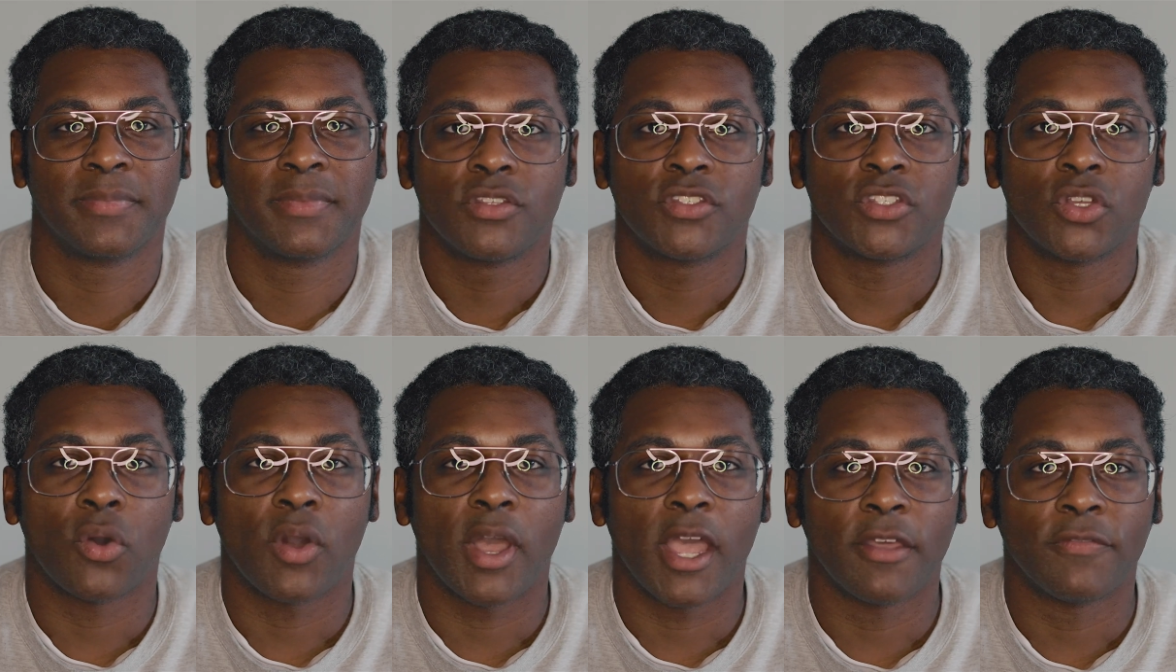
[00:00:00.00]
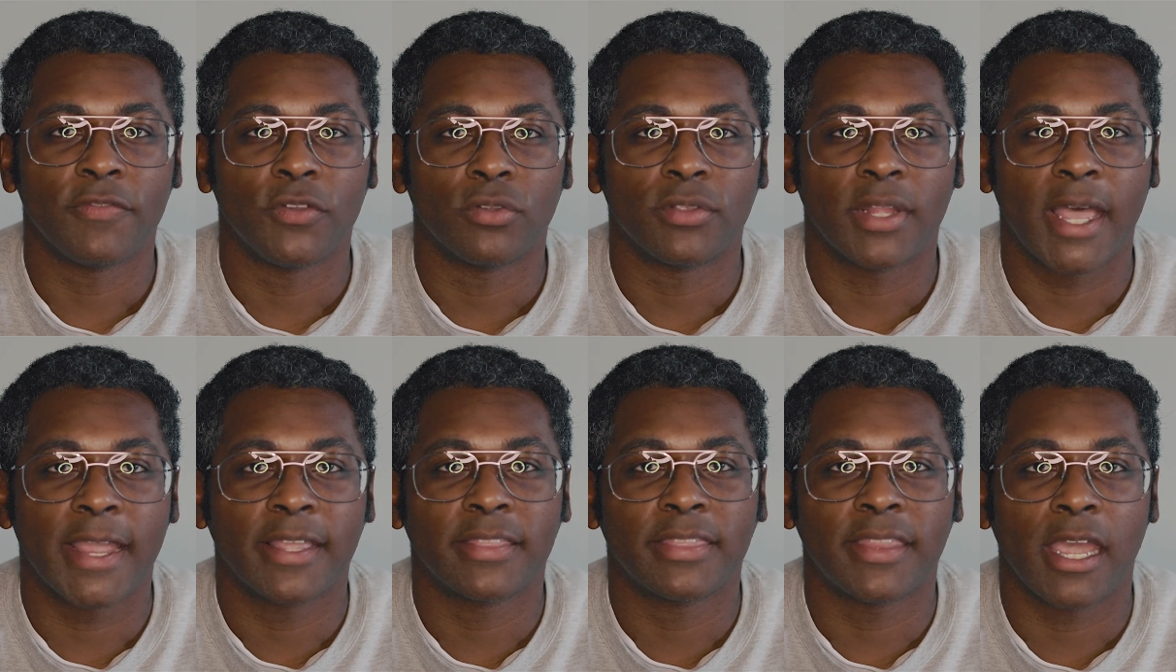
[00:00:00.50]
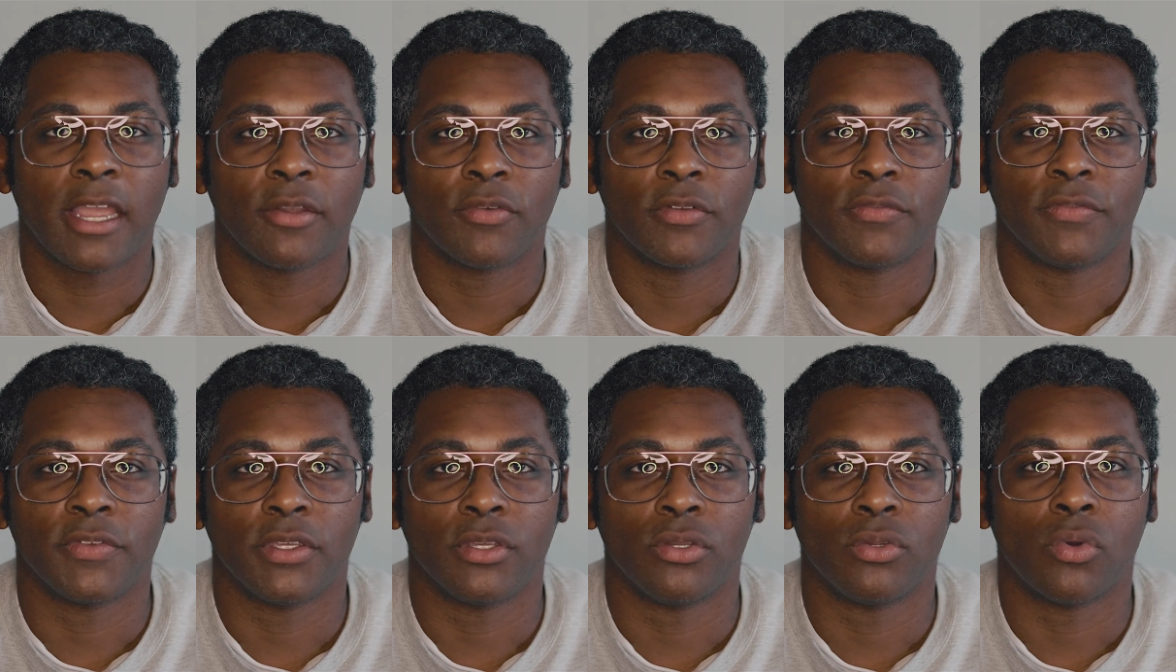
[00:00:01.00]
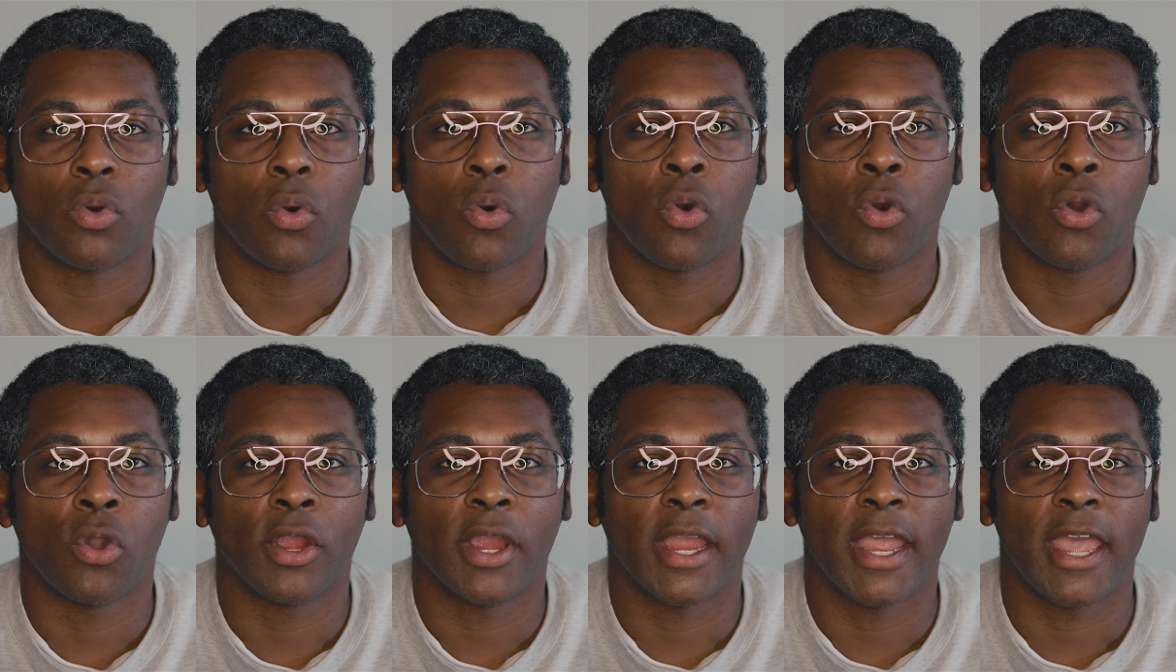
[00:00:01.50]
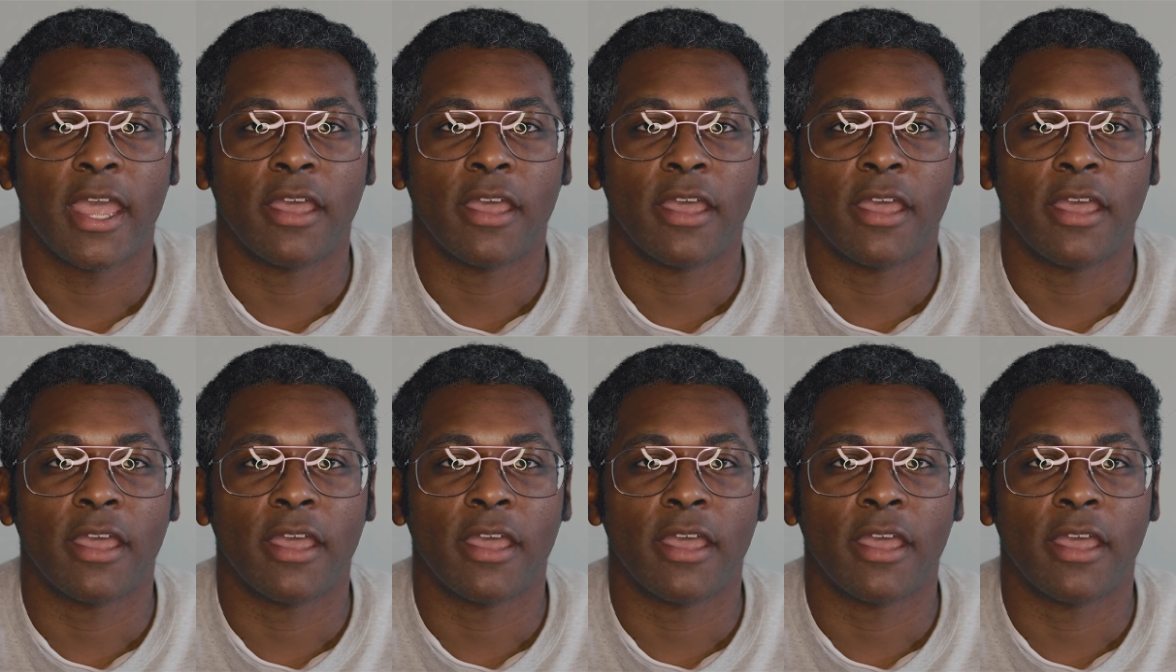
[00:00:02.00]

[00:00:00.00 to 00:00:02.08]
So if you like that review, or